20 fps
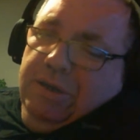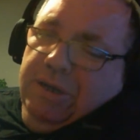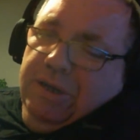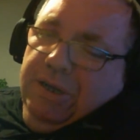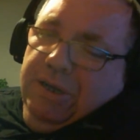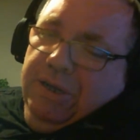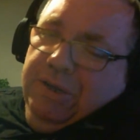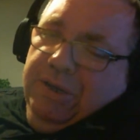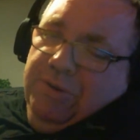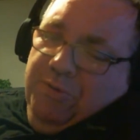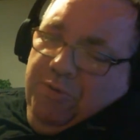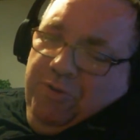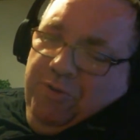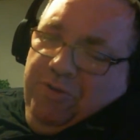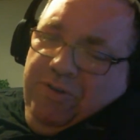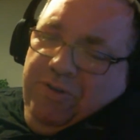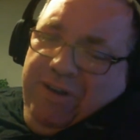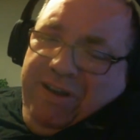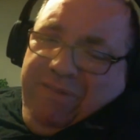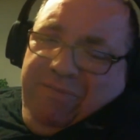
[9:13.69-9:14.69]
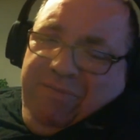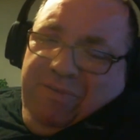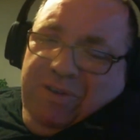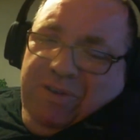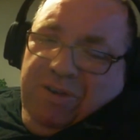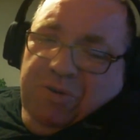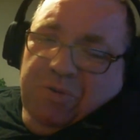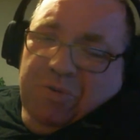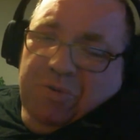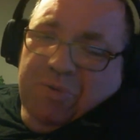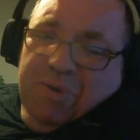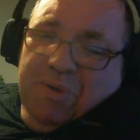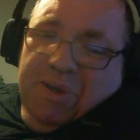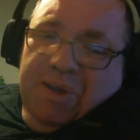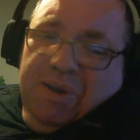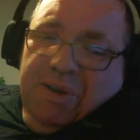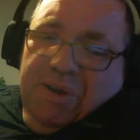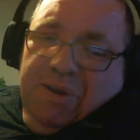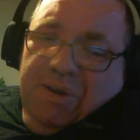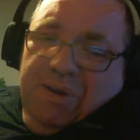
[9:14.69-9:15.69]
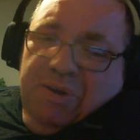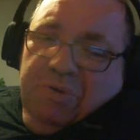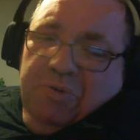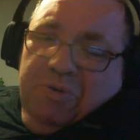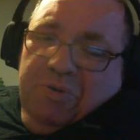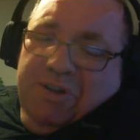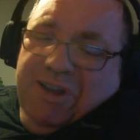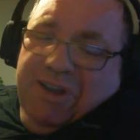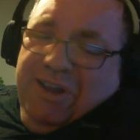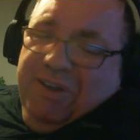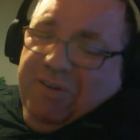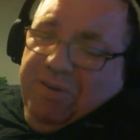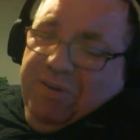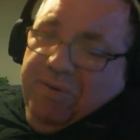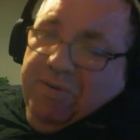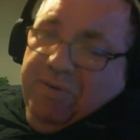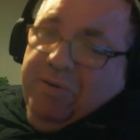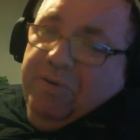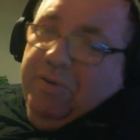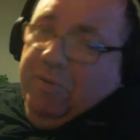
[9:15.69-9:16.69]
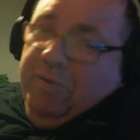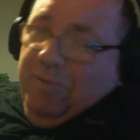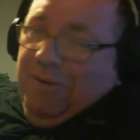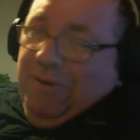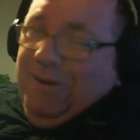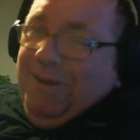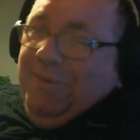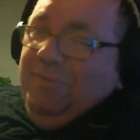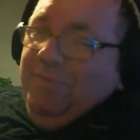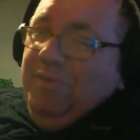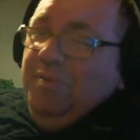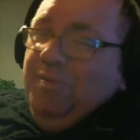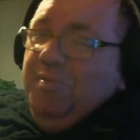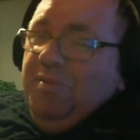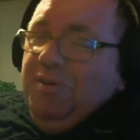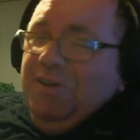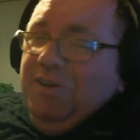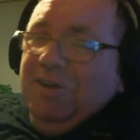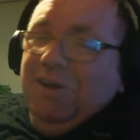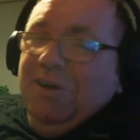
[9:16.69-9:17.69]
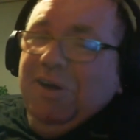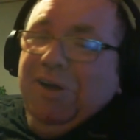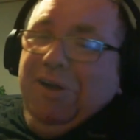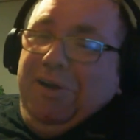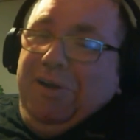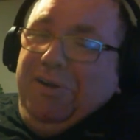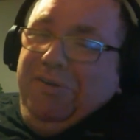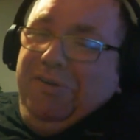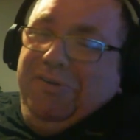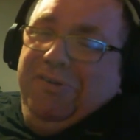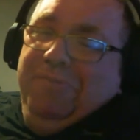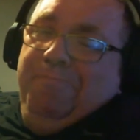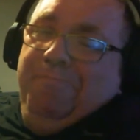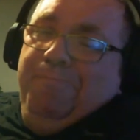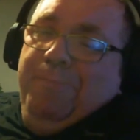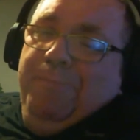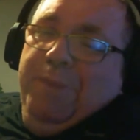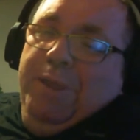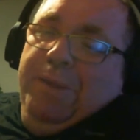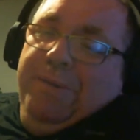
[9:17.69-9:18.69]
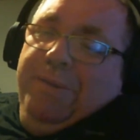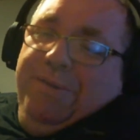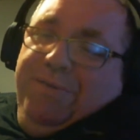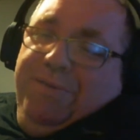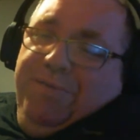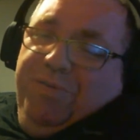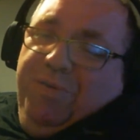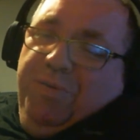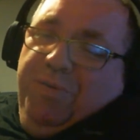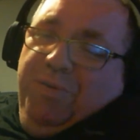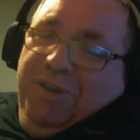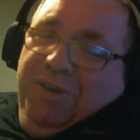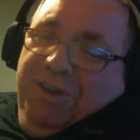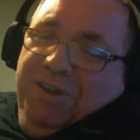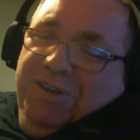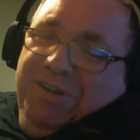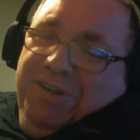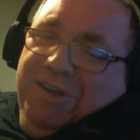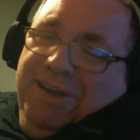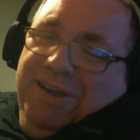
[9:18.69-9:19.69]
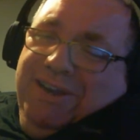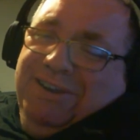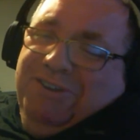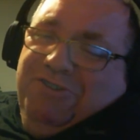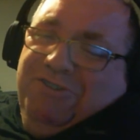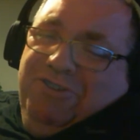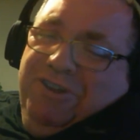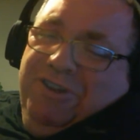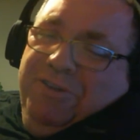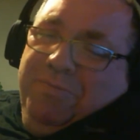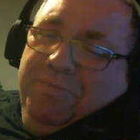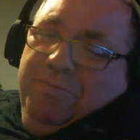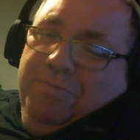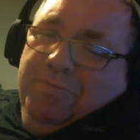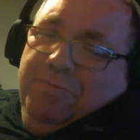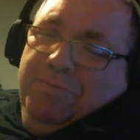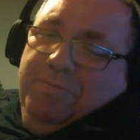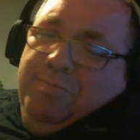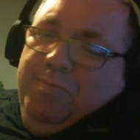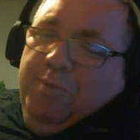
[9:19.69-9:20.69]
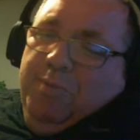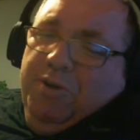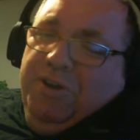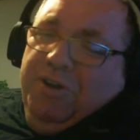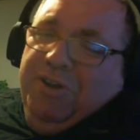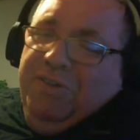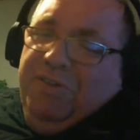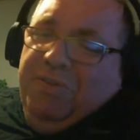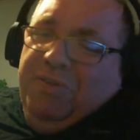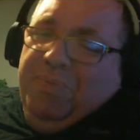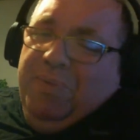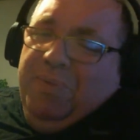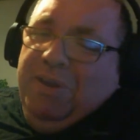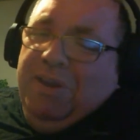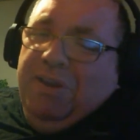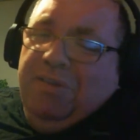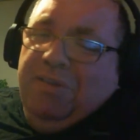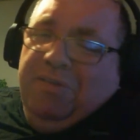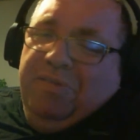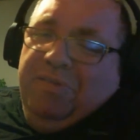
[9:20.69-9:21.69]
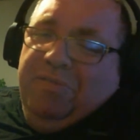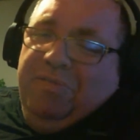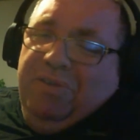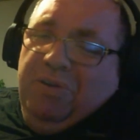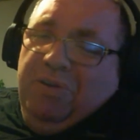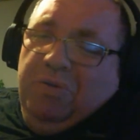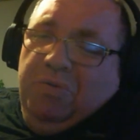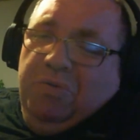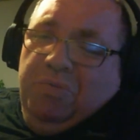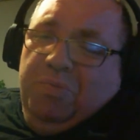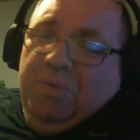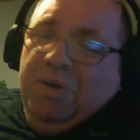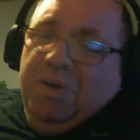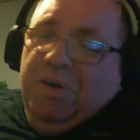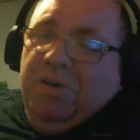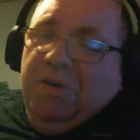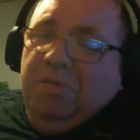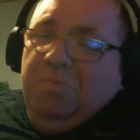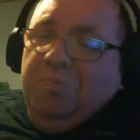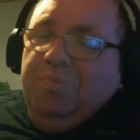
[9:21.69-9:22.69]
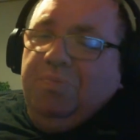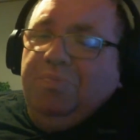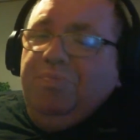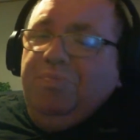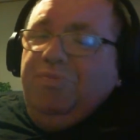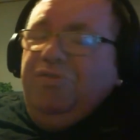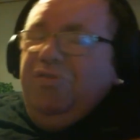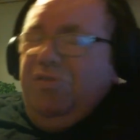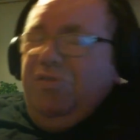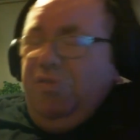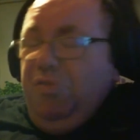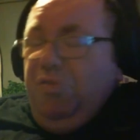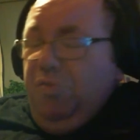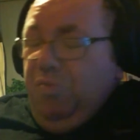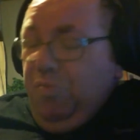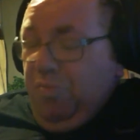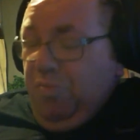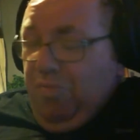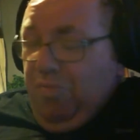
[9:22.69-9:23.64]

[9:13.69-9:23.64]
another avenue and an outlet, or whatever you want to call it. So I didn't actually mind spending a few bob to